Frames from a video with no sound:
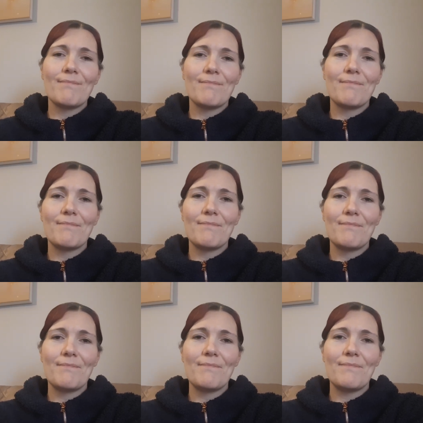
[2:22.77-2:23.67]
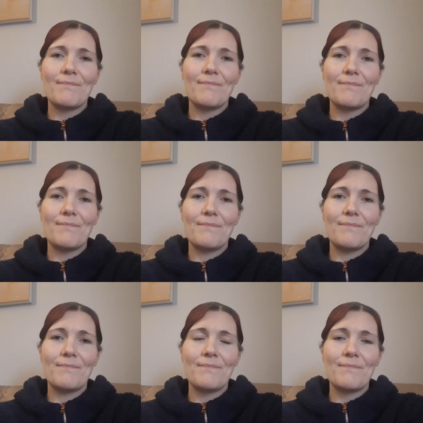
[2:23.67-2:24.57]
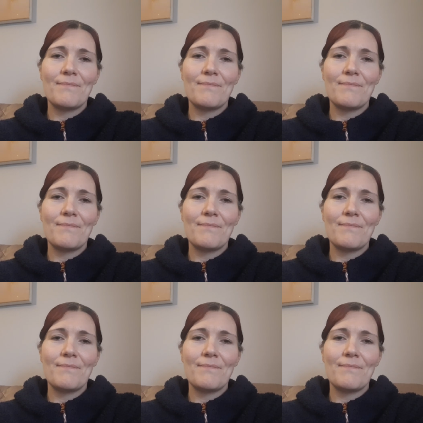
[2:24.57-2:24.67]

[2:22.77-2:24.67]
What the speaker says: [no speech]